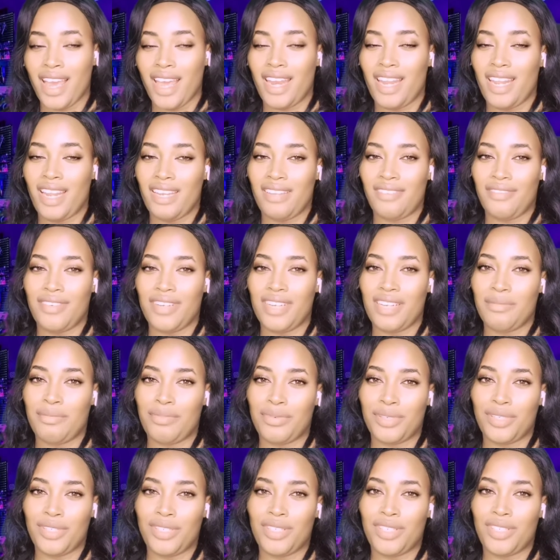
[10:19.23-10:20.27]
And I love and
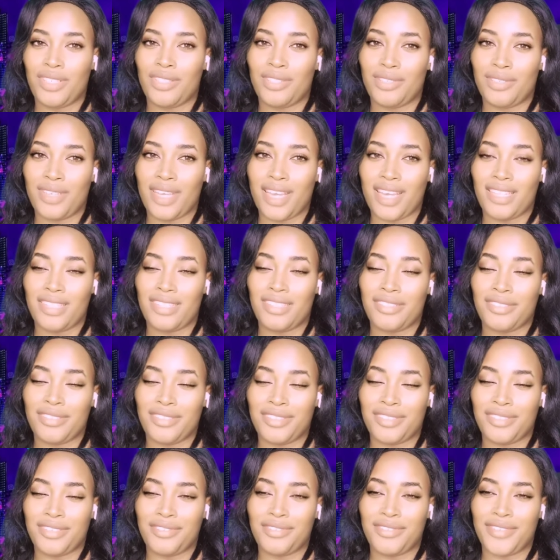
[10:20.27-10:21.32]
appreciate you guys so,
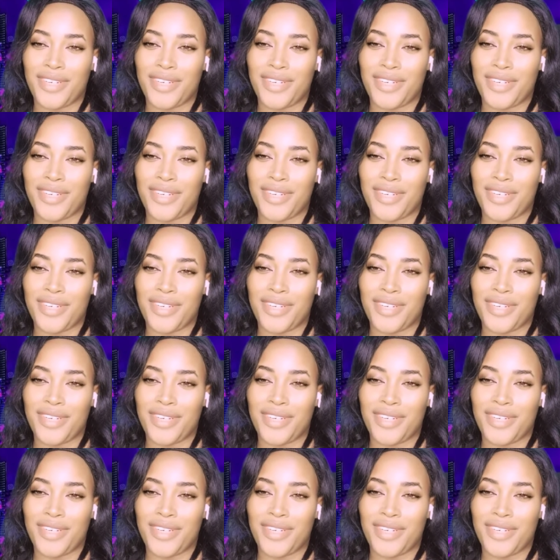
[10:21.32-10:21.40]
so